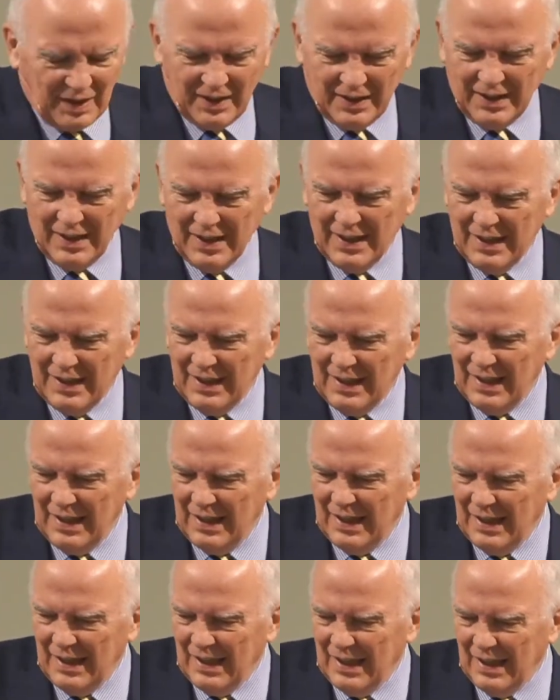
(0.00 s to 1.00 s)
I
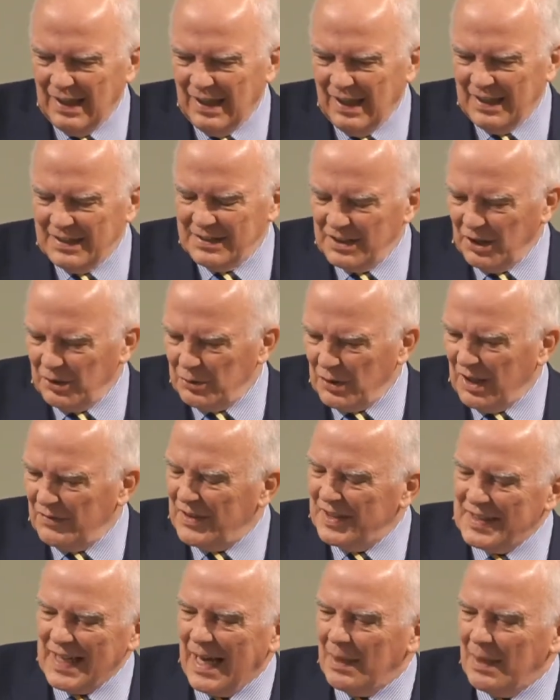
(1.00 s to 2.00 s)
now have an